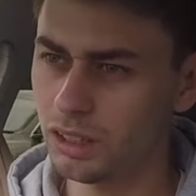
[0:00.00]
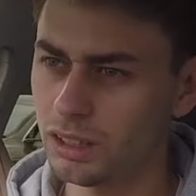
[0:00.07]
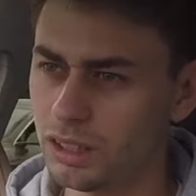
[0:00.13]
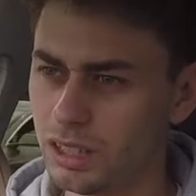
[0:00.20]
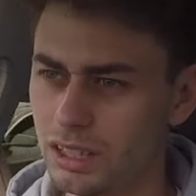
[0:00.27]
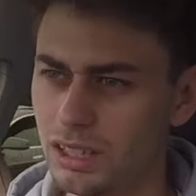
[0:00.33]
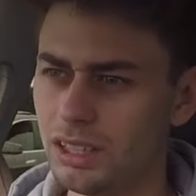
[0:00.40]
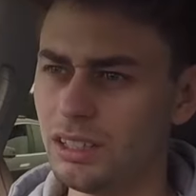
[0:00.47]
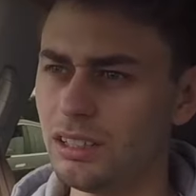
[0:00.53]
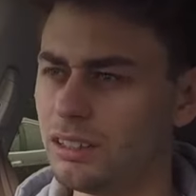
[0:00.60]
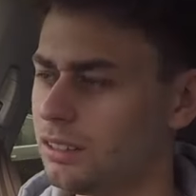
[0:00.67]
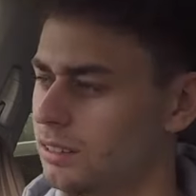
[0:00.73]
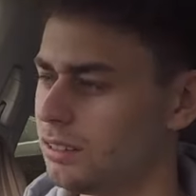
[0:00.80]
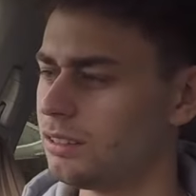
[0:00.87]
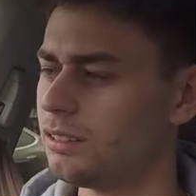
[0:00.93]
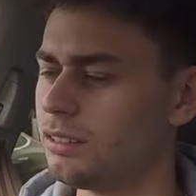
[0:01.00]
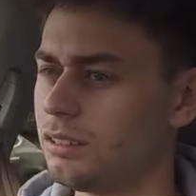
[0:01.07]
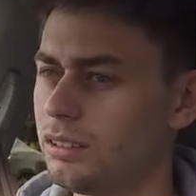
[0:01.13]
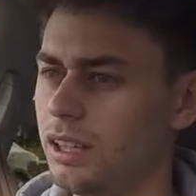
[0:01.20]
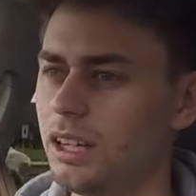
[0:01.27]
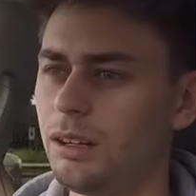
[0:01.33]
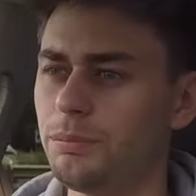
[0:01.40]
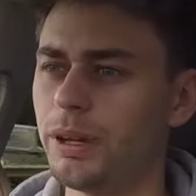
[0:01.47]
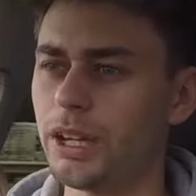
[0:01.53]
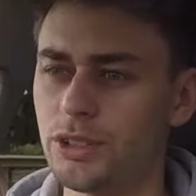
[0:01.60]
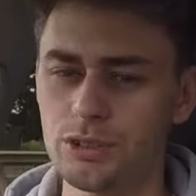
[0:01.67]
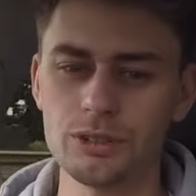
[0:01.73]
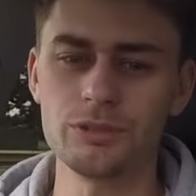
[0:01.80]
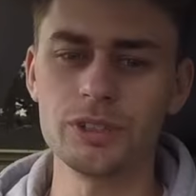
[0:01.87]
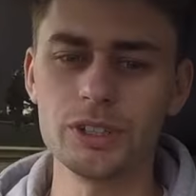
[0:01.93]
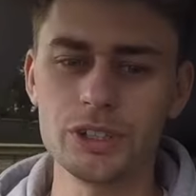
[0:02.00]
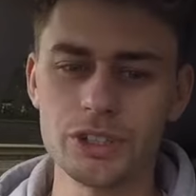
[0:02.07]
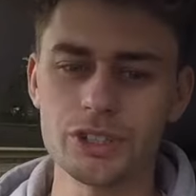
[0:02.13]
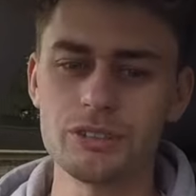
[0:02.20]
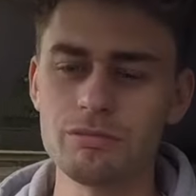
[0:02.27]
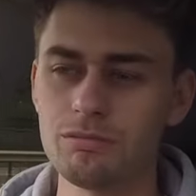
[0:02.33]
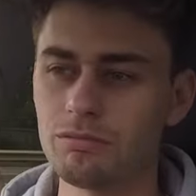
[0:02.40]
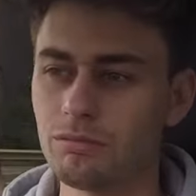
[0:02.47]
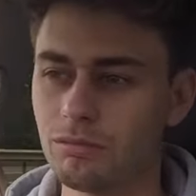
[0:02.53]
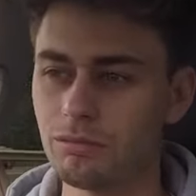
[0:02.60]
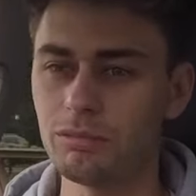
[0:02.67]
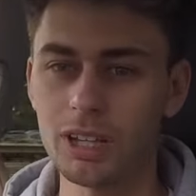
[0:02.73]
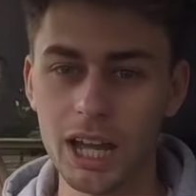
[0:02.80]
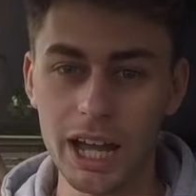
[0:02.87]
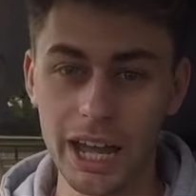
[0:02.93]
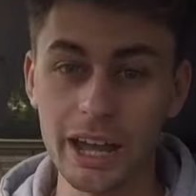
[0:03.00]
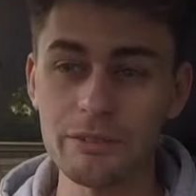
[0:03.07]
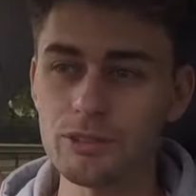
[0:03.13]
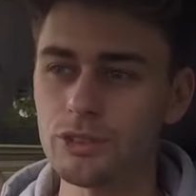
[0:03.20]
the petrol version that I have